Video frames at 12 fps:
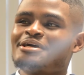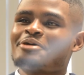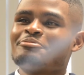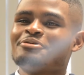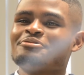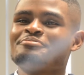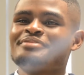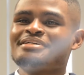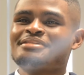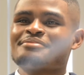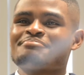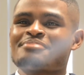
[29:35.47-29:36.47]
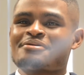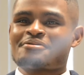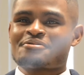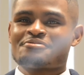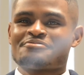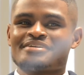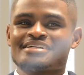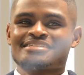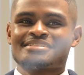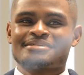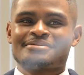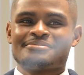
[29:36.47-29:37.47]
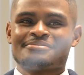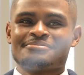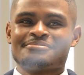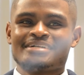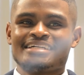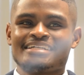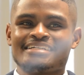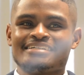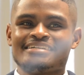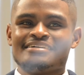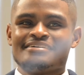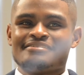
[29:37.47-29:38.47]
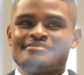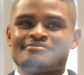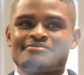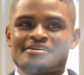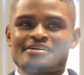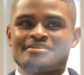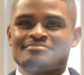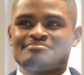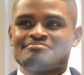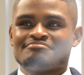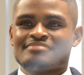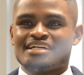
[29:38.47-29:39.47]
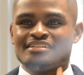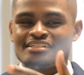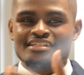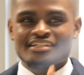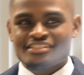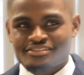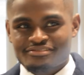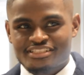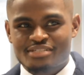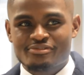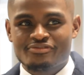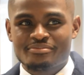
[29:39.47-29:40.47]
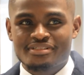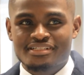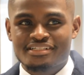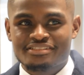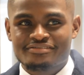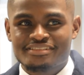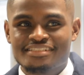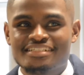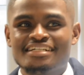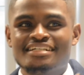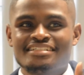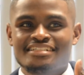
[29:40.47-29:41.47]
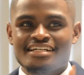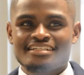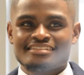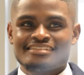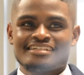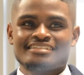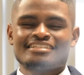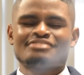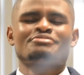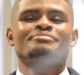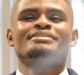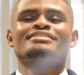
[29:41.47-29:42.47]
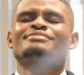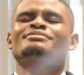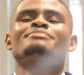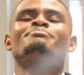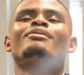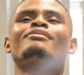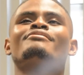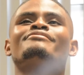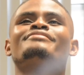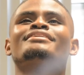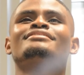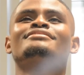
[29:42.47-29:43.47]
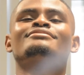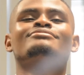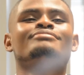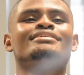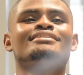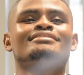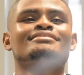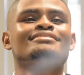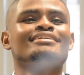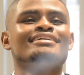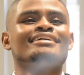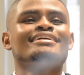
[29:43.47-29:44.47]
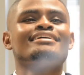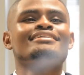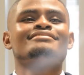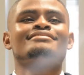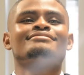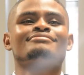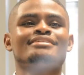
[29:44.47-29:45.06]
What would be the perfect way from another country, someone from another country, to enter the United States? What would be just the perfect, sweetest, easiest way